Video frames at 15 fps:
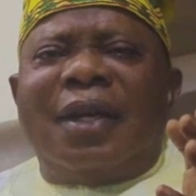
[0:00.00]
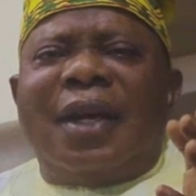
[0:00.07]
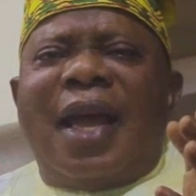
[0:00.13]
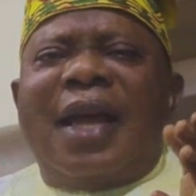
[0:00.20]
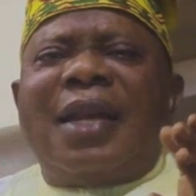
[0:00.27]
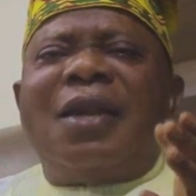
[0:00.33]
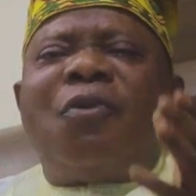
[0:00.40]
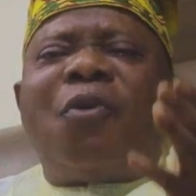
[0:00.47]

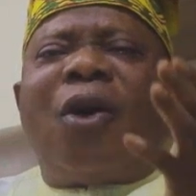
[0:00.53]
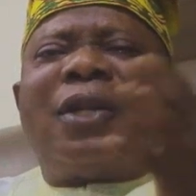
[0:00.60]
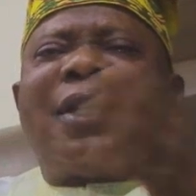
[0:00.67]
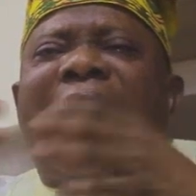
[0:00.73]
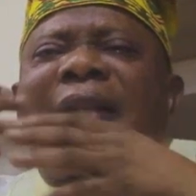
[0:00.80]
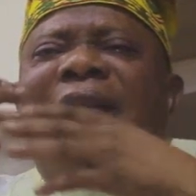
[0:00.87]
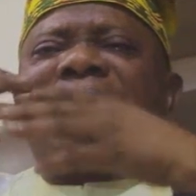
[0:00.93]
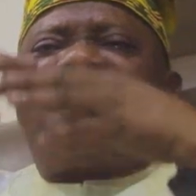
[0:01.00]
Anyone
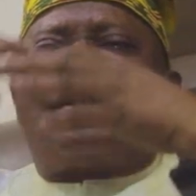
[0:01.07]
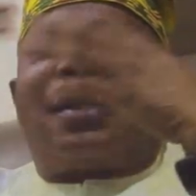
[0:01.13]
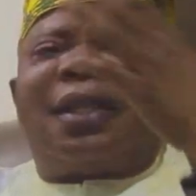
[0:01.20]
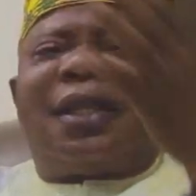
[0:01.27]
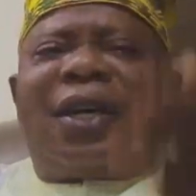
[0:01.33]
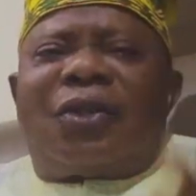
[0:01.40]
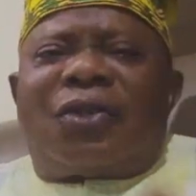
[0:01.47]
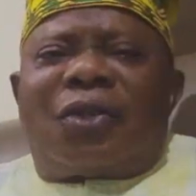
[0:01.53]
that is
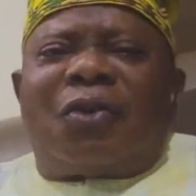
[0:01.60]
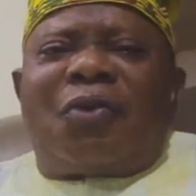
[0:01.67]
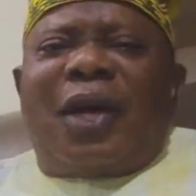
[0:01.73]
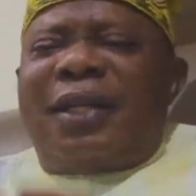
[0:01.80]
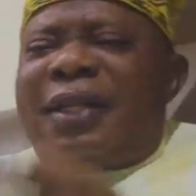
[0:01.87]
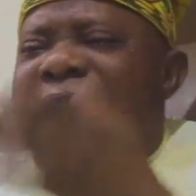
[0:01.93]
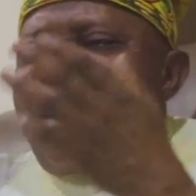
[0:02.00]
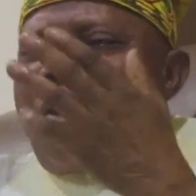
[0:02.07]
serious, when
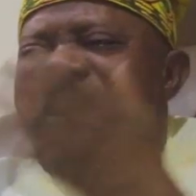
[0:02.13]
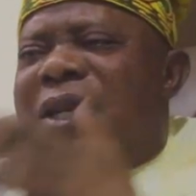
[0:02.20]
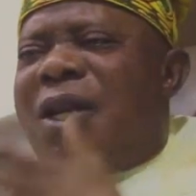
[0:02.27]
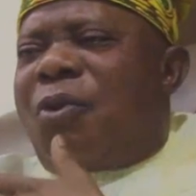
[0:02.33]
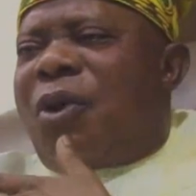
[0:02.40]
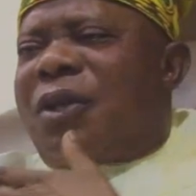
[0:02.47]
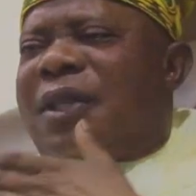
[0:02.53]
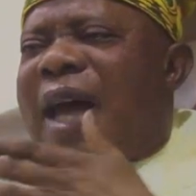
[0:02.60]
Jakonde
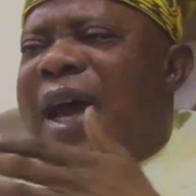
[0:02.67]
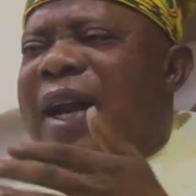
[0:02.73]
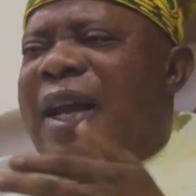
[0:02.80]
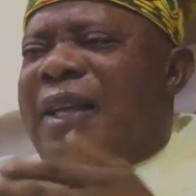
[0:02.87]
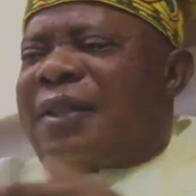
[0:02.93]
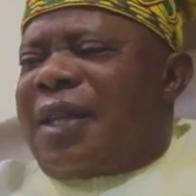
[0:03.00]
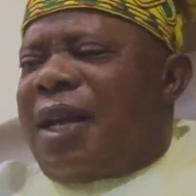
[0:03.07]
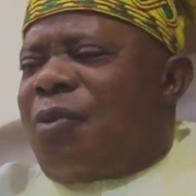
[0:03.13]
was
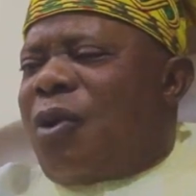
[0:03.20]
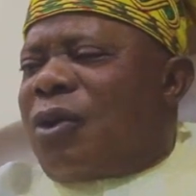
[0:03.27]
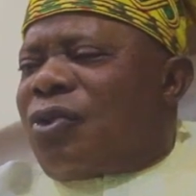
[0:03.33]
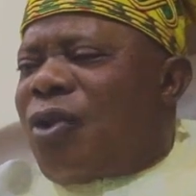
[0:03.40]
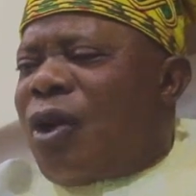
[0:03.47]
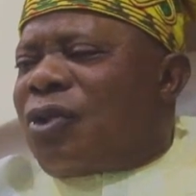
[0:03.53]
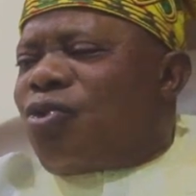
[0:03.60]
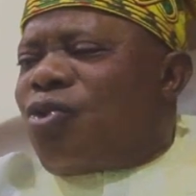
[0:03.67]
arrested, it was
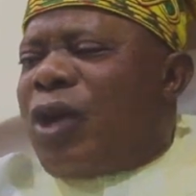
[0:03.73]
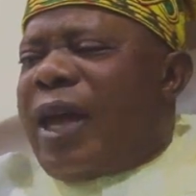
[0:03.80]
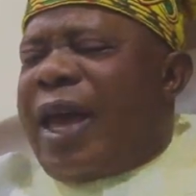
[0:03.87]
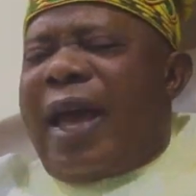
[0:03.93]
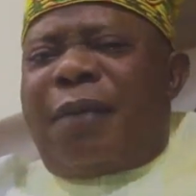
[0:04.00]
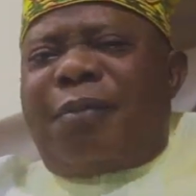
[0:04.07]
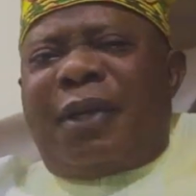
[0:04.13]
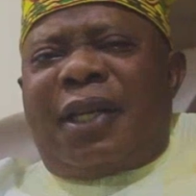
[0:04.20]
caught 2
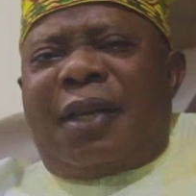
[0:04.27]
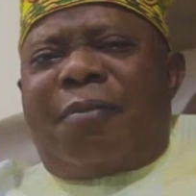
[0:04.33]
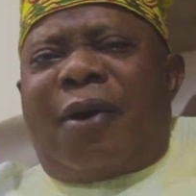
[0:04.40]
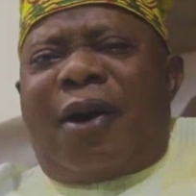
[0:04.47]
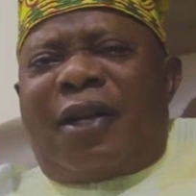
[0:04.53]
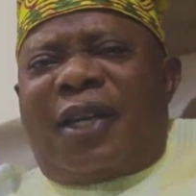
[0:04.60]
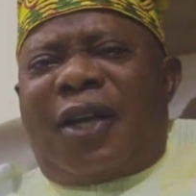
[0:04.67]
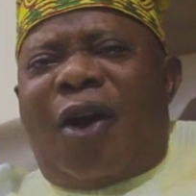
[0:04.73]
a.m. in the
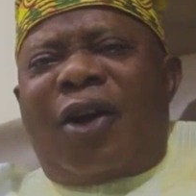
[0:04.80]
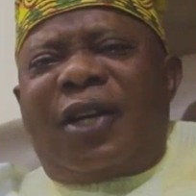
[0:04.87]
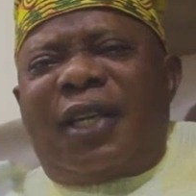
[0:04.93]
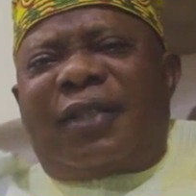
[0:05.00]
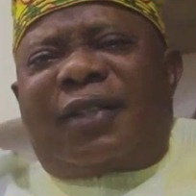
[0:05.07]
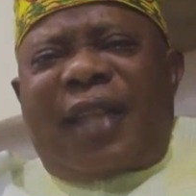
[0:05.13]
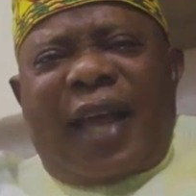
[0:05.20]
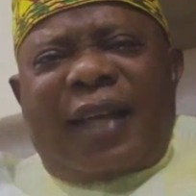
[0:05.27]
morning on
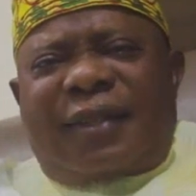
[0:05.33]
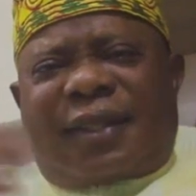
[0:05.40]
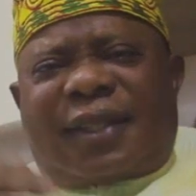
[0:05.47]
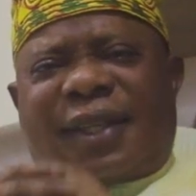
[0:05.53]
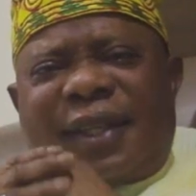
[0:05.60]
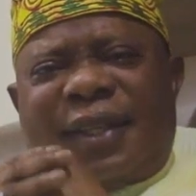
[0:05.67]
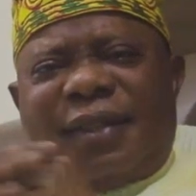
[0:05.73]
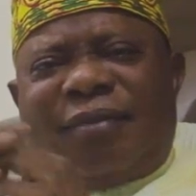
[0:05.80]
his desk,
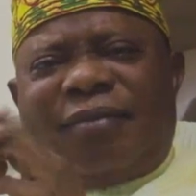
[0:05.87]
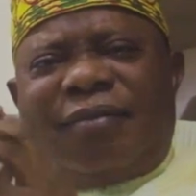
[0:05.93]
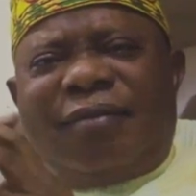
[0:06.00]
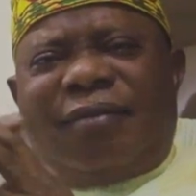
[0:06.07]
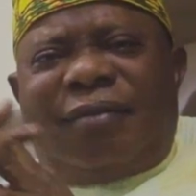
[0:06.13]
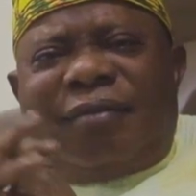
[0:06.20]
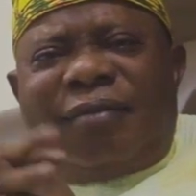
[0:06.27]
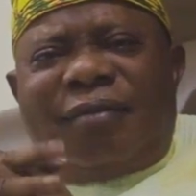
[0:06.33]

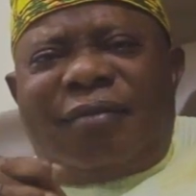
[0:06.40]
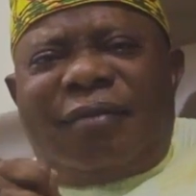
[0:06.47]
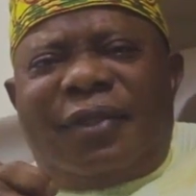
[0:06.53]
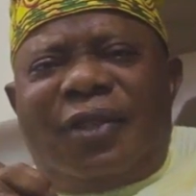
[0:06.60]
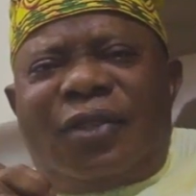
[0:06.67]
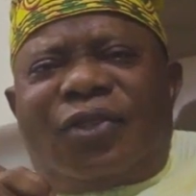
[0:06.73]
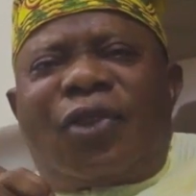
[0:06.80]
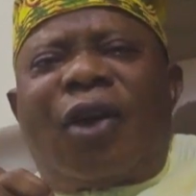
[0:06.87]

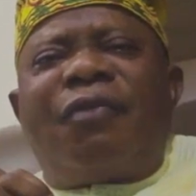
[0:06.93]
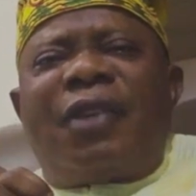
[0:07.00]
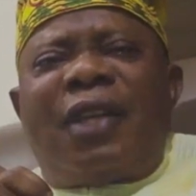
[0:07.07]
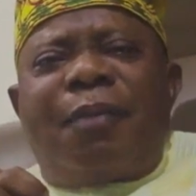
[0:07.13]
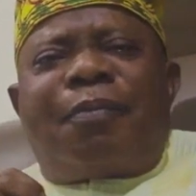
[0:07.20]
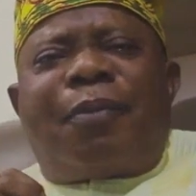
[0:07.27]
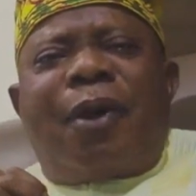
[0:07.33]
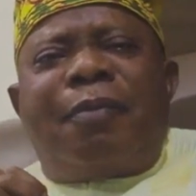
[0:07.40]
solving the
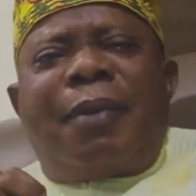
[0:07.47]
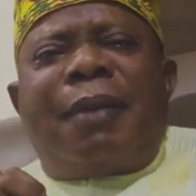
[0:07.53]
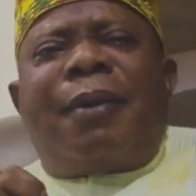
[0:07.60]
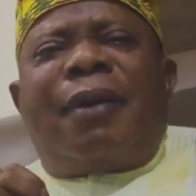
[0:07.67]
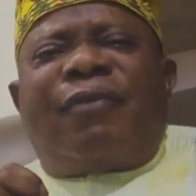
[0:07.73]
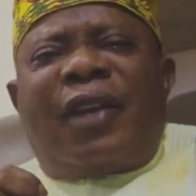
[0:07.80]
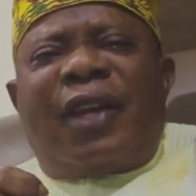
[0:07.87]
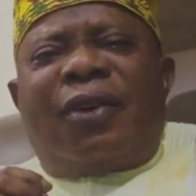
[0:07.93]
problem
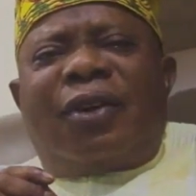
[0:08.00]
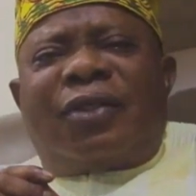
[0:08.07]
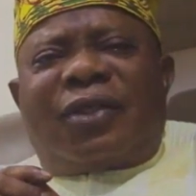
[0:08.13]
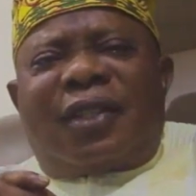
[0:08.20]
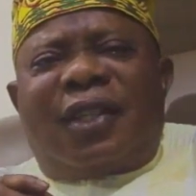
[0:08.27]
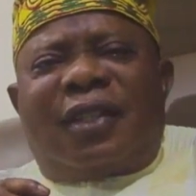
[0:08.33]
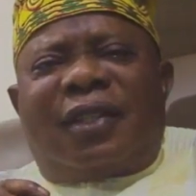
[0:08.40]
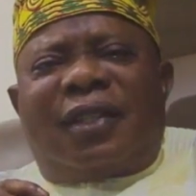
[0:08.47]
of Lagos
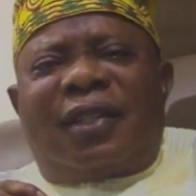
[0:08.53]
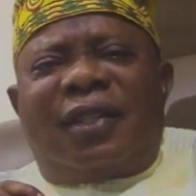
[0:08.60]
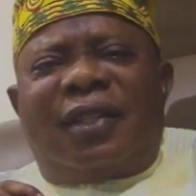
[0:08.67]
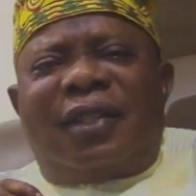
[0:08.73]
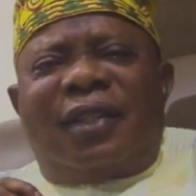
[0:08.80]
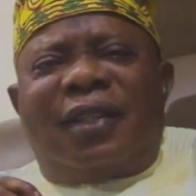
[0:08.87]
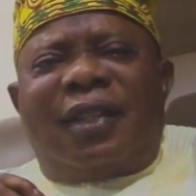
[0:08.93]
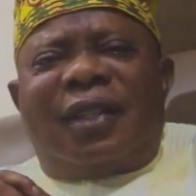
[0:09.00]
State.
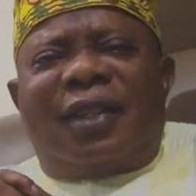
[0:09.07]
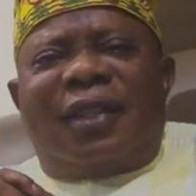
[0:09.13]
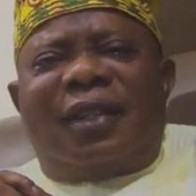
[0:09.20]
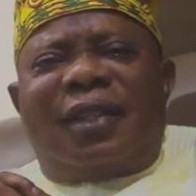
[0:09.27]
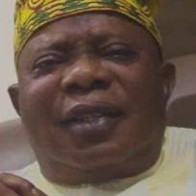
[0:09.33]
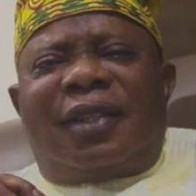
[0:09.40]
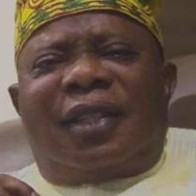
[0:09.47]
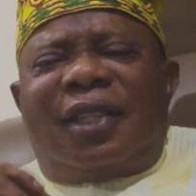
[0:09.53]

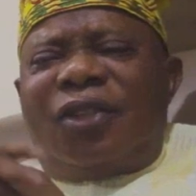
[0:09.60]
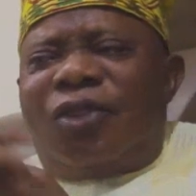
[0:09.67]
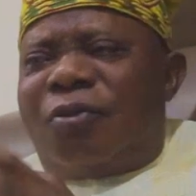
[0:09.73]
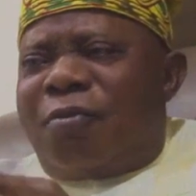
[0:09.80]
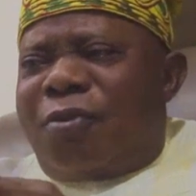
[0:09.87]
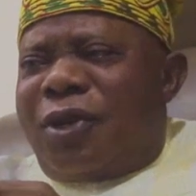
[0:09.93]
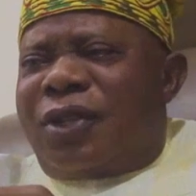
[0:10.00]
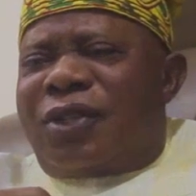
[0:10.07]

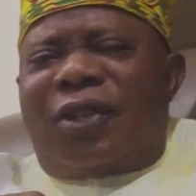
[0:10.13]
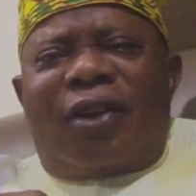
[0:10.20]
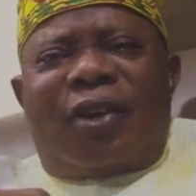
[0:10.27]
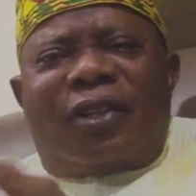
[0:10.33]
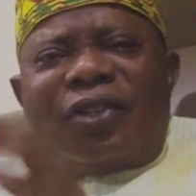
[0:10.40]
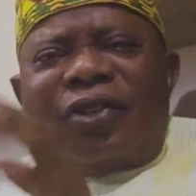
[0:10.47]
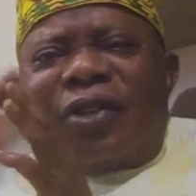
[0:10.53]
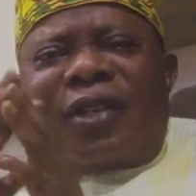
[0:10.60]
Tinubu is
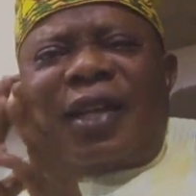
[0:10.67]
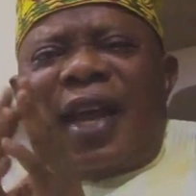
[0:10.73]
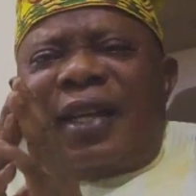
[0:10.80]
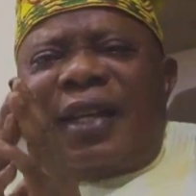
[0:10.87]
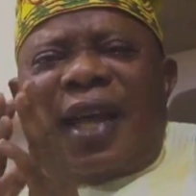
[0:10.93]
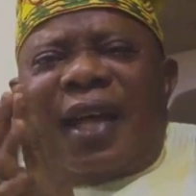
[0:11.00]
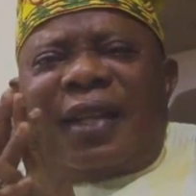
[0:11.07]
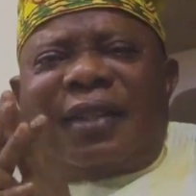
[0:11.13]
not just like
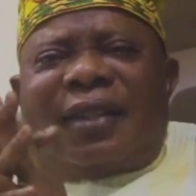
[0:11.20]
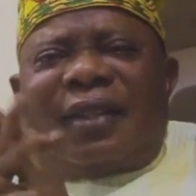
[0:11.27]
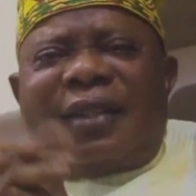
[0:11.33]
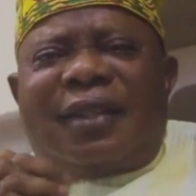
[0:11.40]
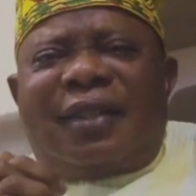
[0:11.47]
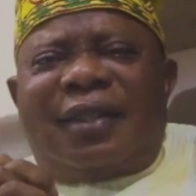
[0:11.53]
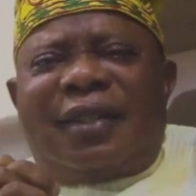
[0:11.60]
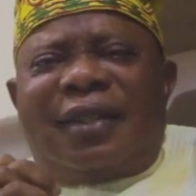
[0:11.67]
that.
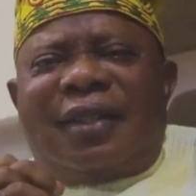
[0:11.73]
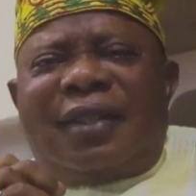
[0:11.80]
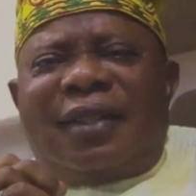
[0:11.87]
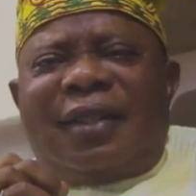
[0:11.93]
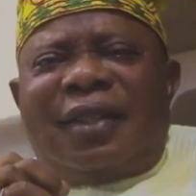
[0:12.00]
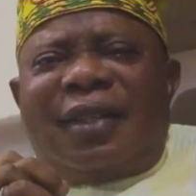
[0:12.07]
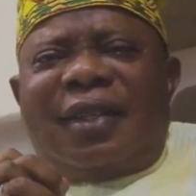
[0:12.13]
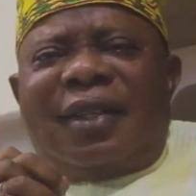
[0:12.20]

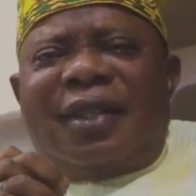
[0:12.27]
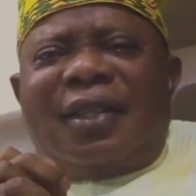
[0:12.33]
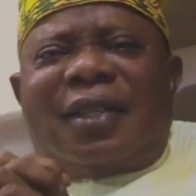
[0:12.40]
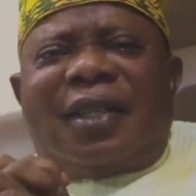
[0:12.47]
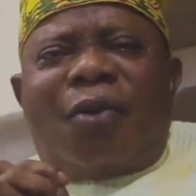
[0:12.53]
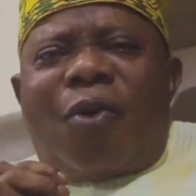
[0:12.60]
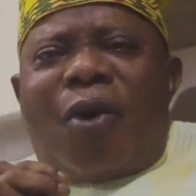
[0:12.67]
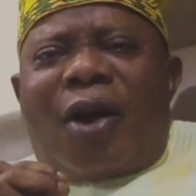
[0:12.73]
He's
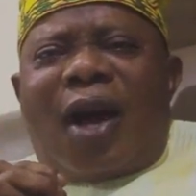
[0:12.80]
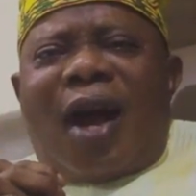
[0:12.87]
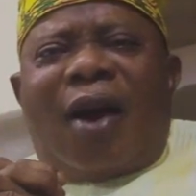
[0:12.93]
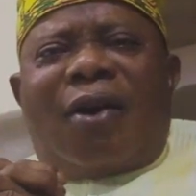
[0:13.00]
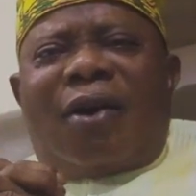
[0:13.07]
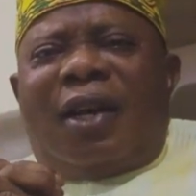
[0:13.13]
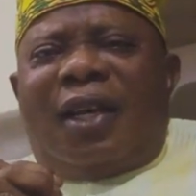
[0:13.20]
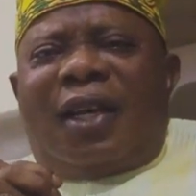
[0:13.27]
a
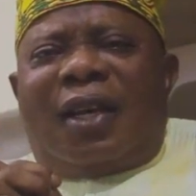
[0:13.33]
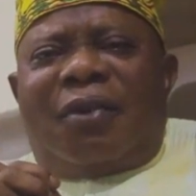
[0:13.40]
workaholic.